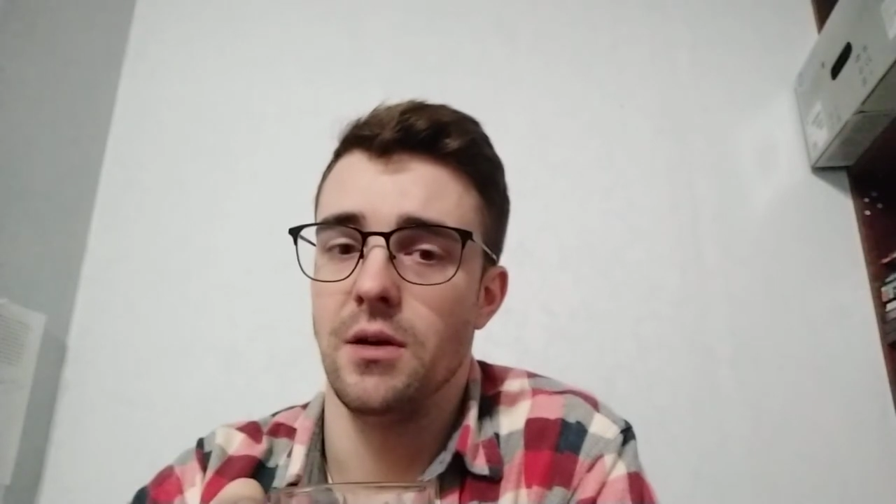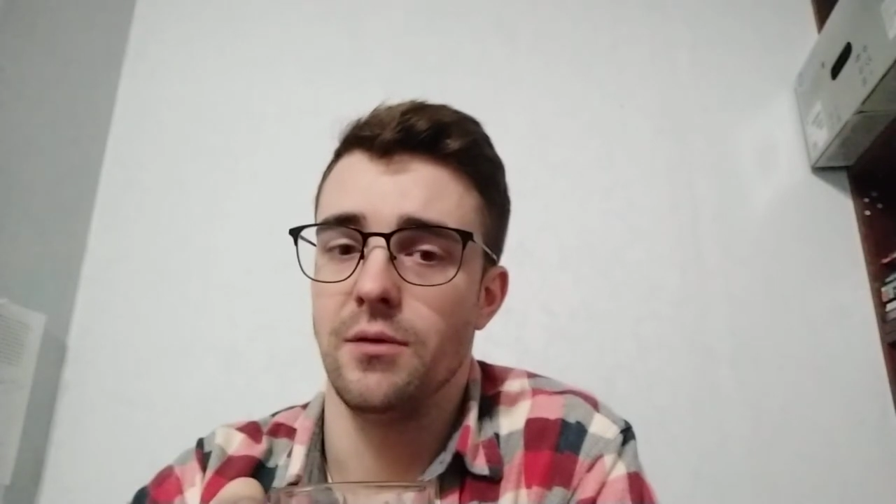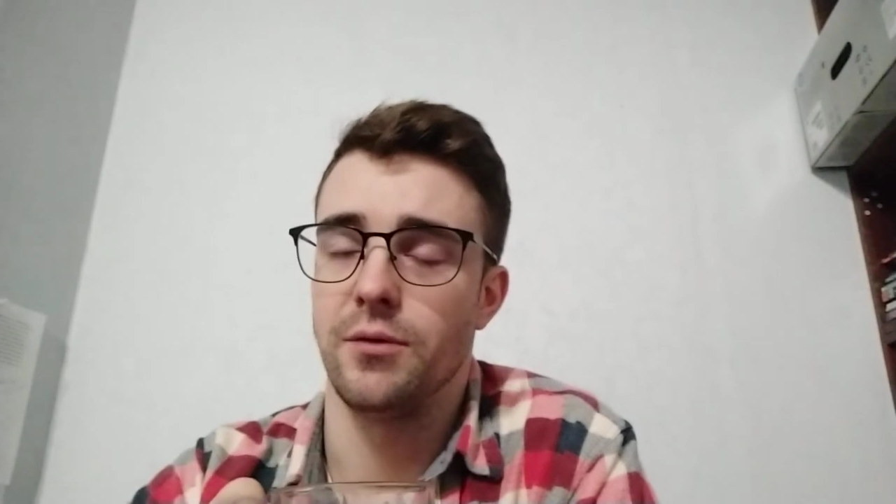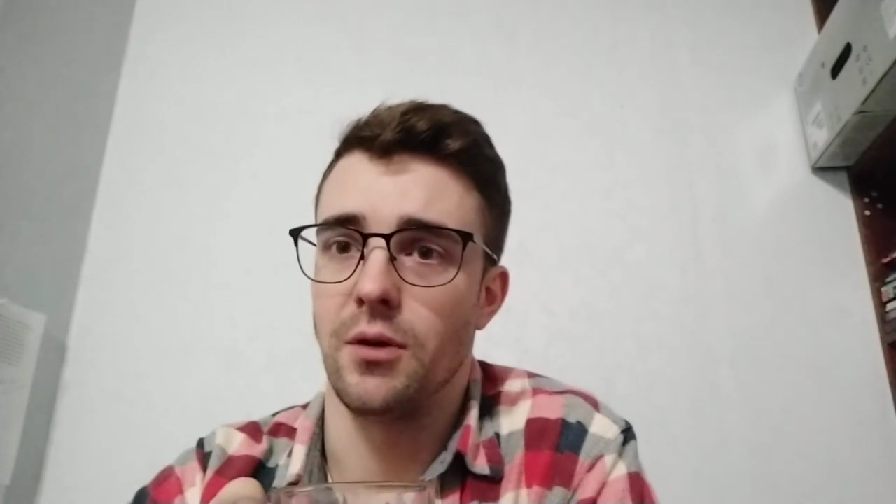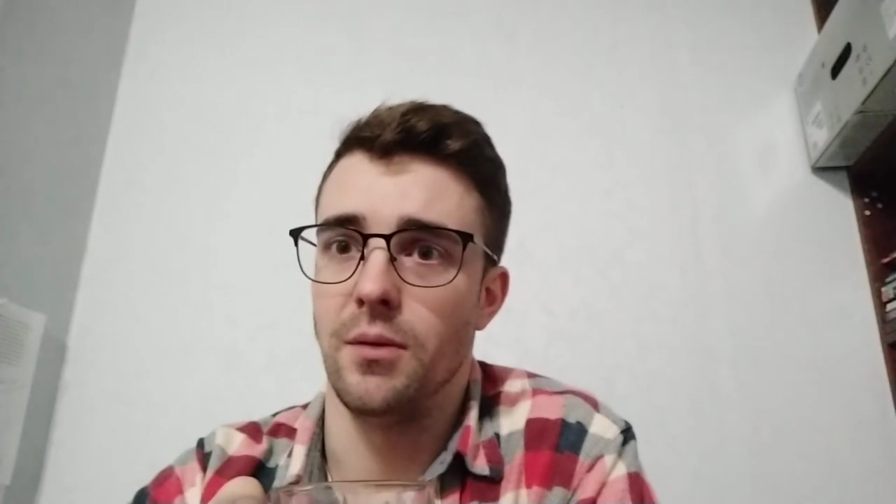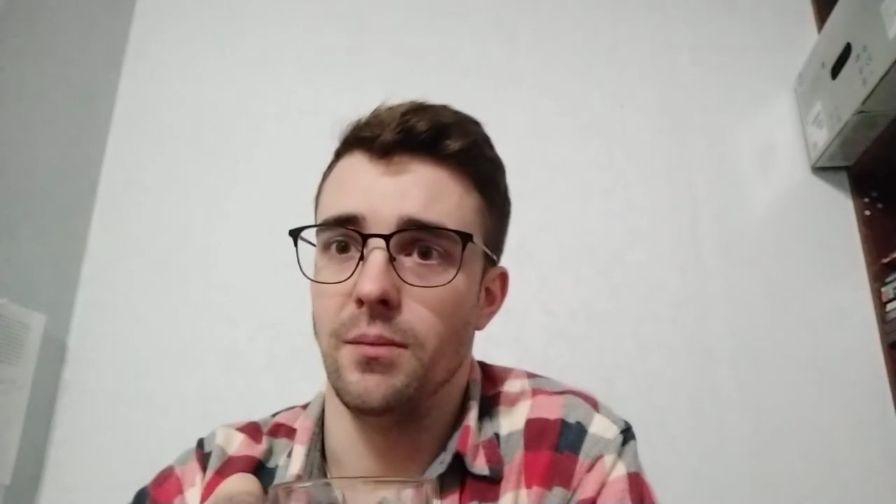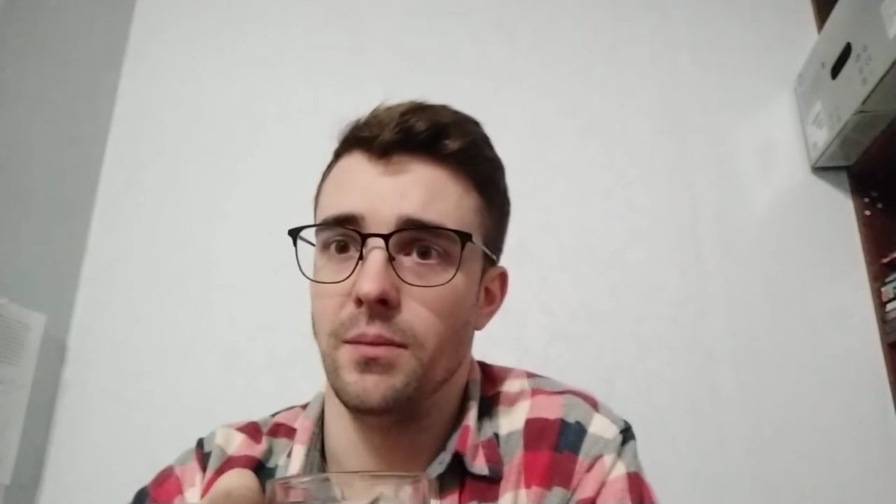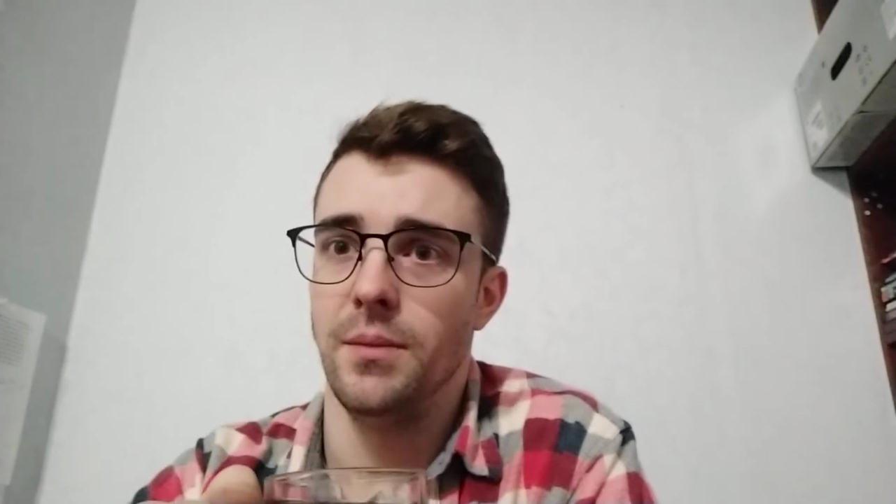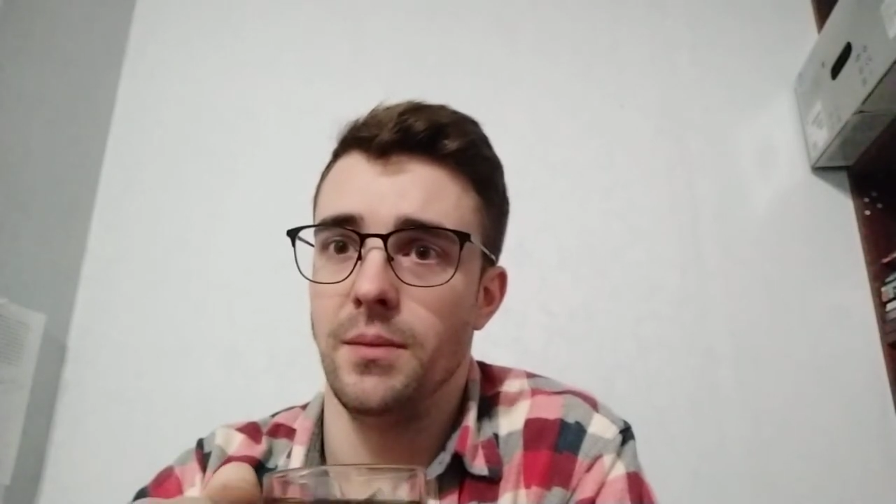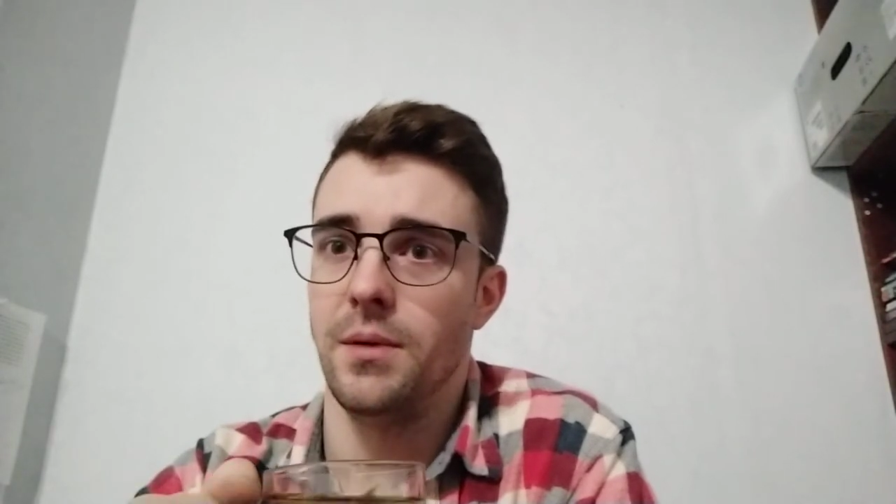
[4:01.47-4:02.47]

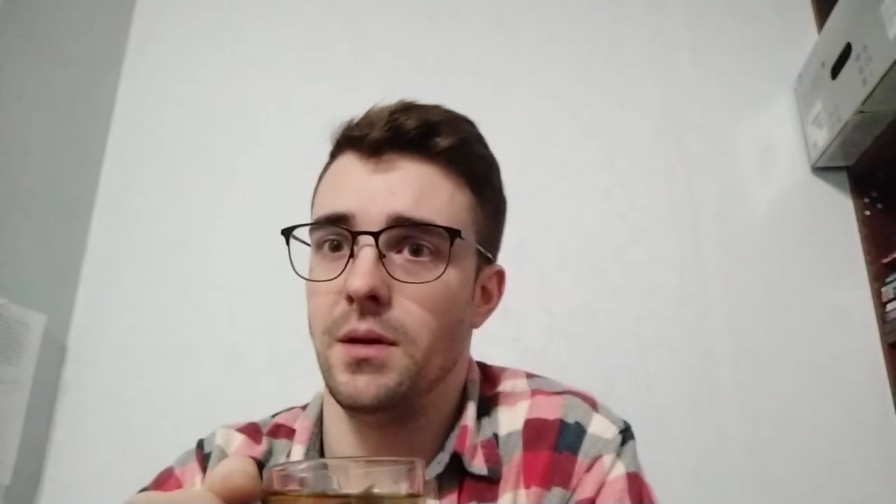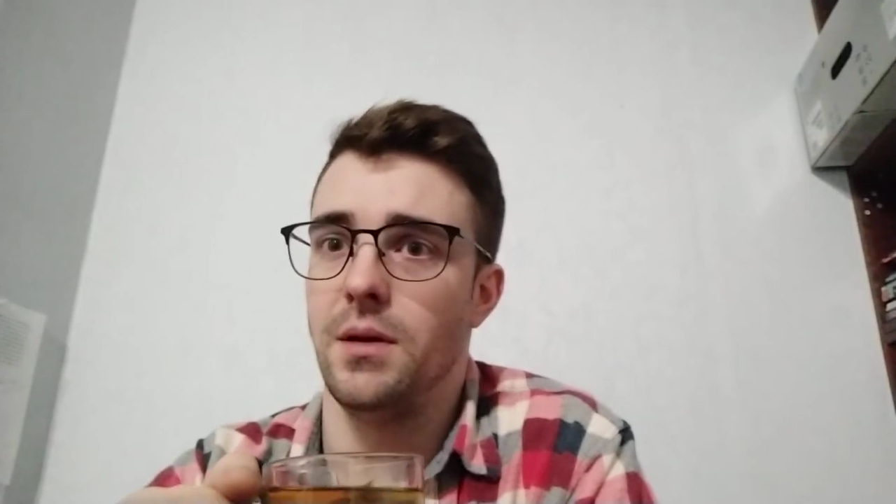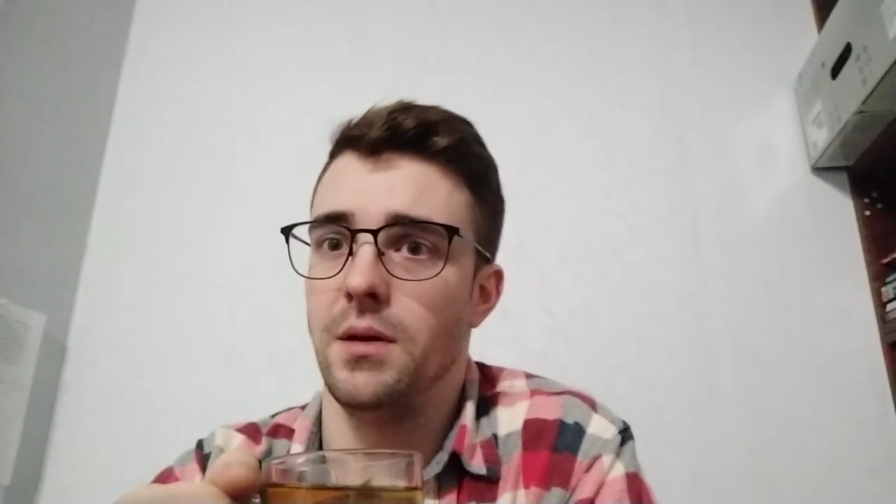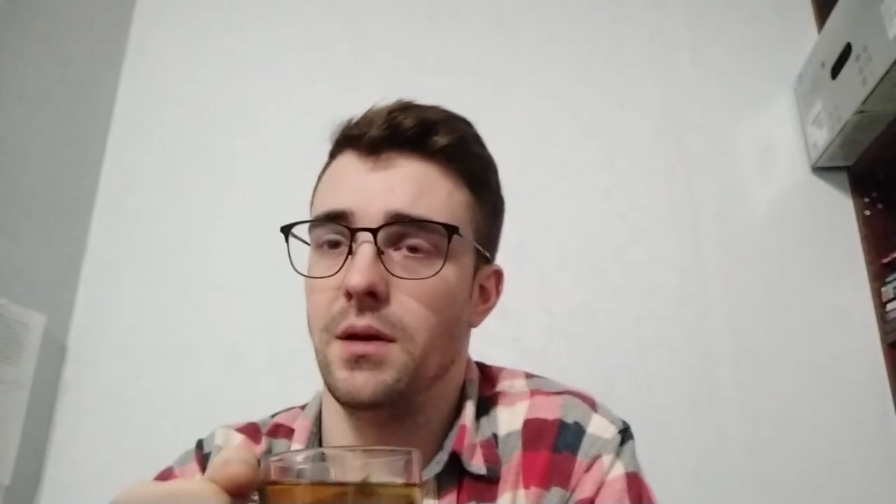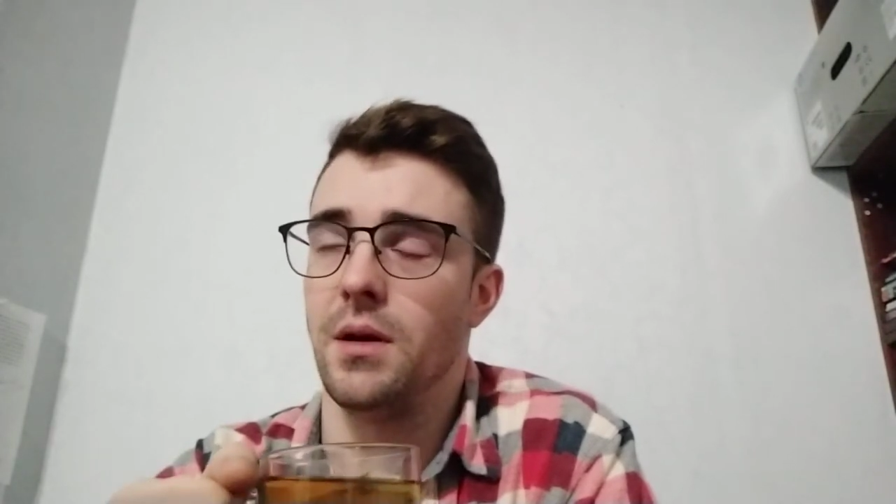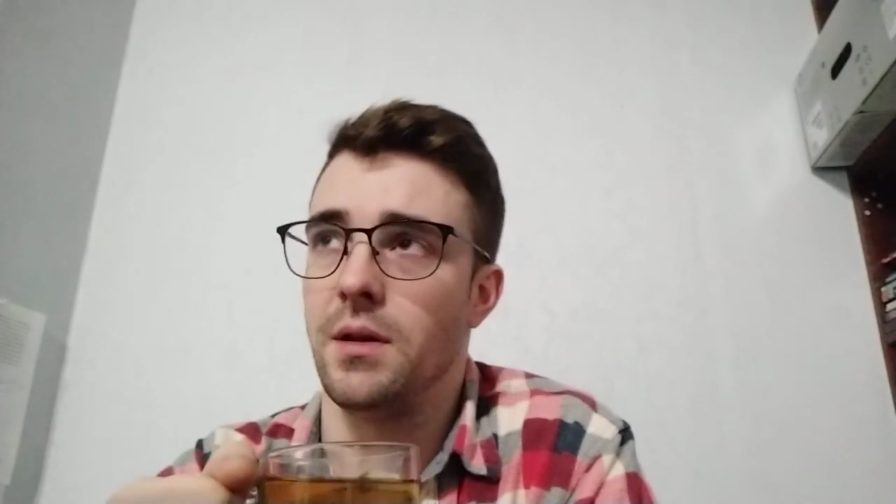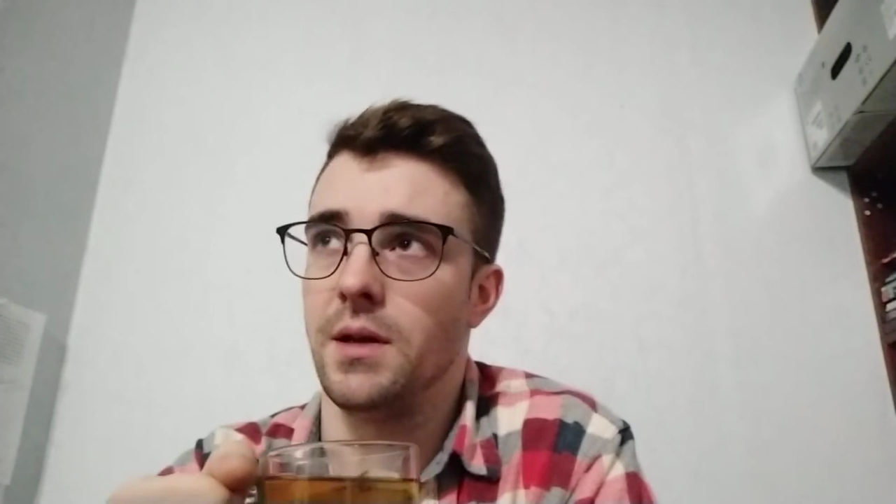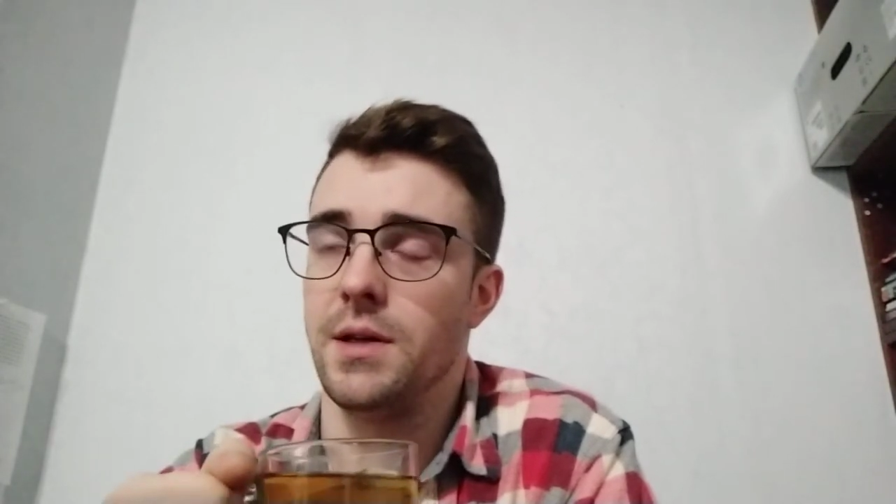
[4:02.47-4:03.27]
from the